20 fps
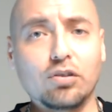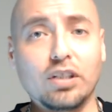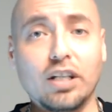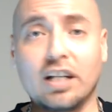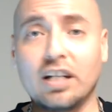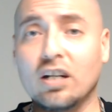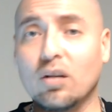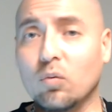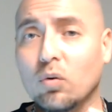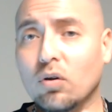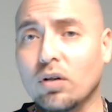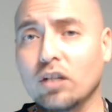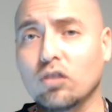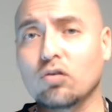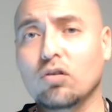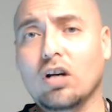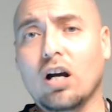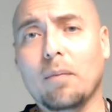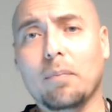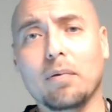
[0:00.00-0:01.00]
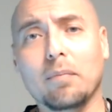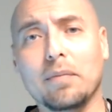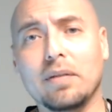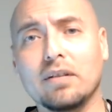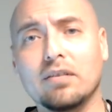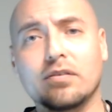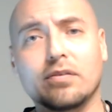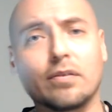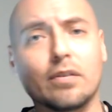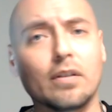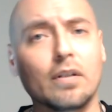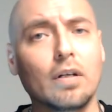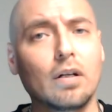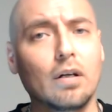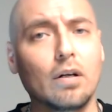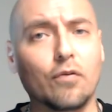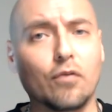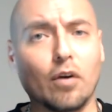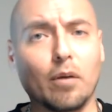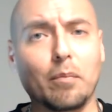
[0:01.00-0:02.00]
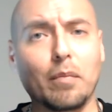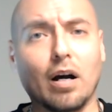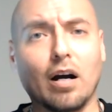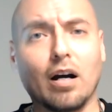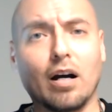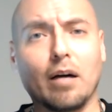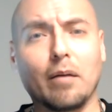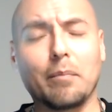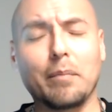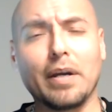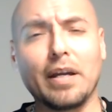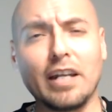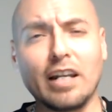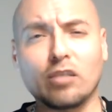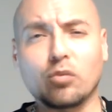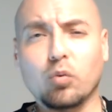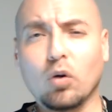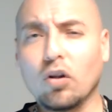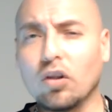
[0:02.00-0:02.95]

And it will get you compliments from men as well.